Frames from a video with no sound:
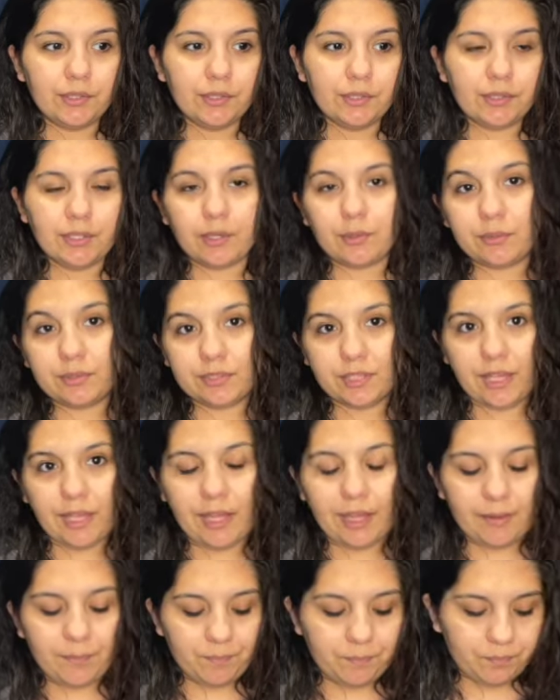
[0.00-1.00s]
there was
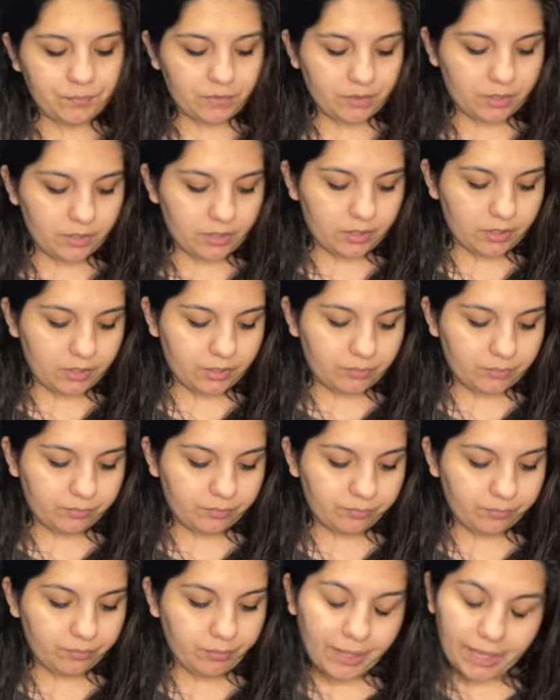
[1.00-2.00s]
that.
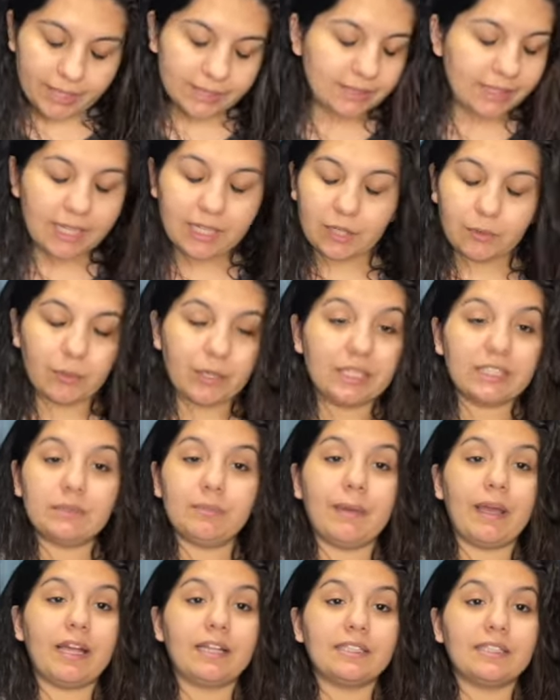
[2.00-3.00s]
But anyways,
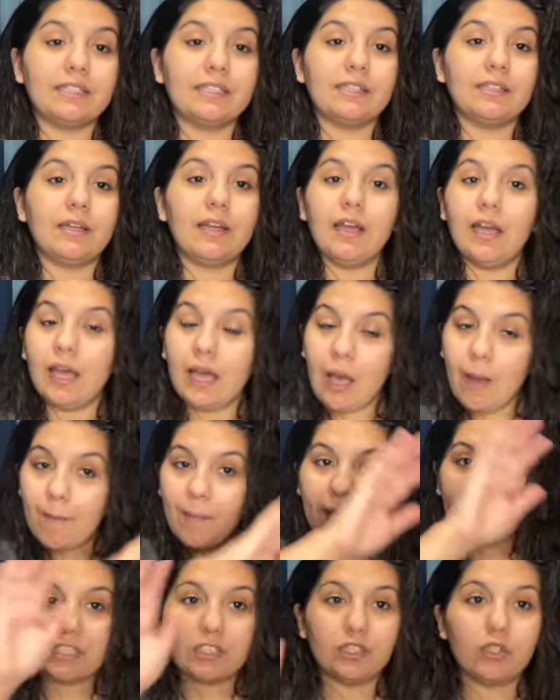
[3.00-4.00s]
back to the
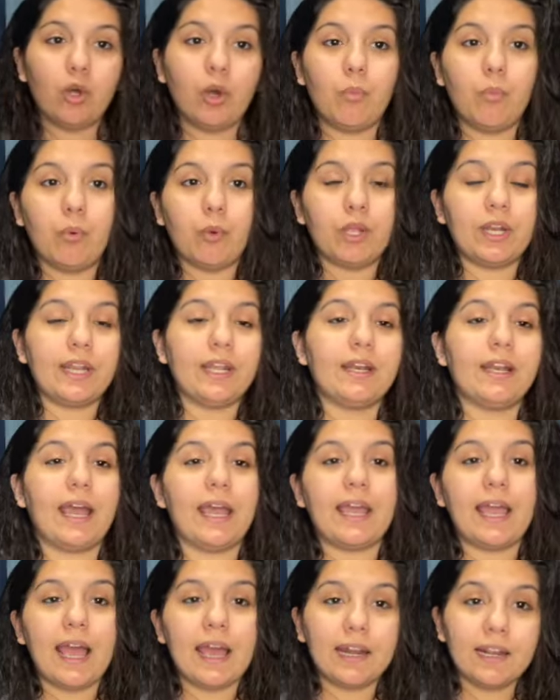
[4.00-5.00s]
whole point. In
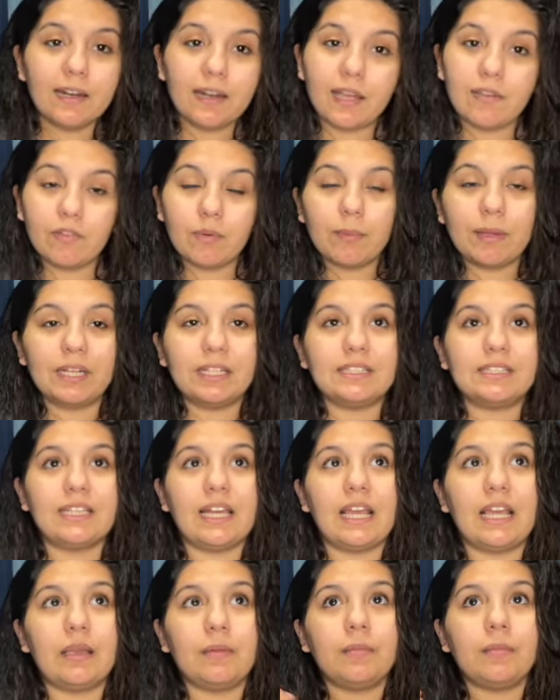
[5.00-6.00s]
I added everybody's
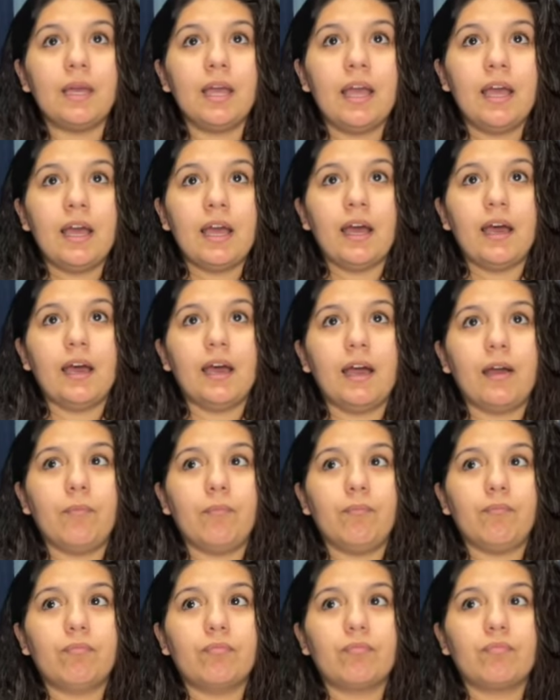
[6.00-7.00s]
name.
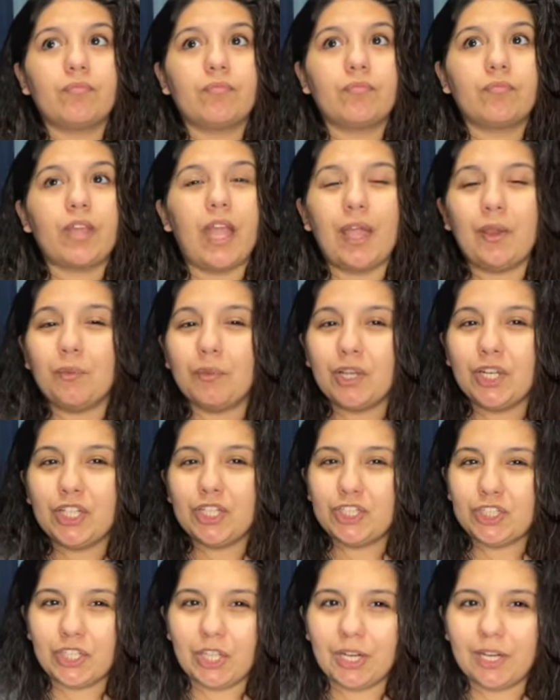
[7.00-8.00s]
I really
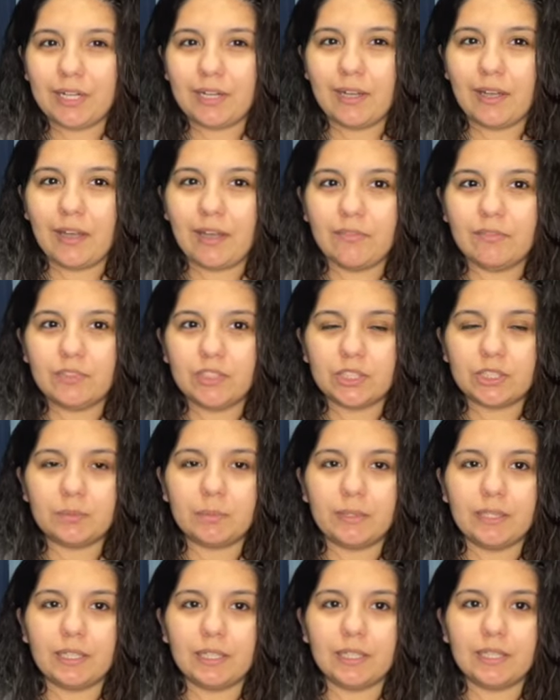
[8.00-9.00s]
shouldn't have, just
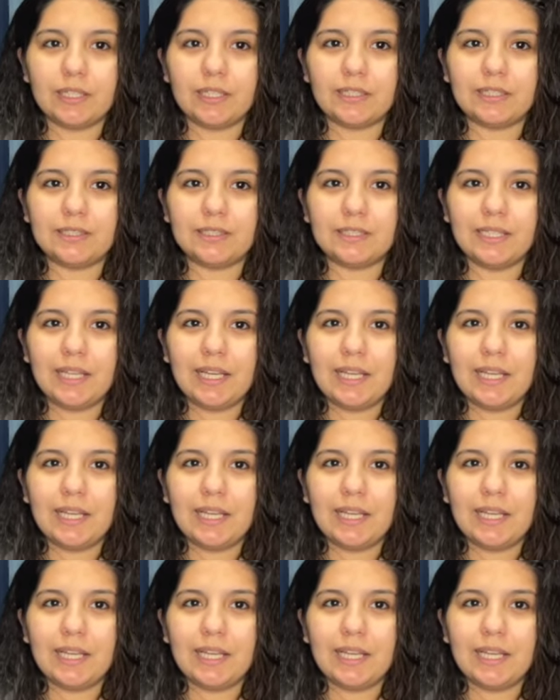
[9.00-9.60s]
because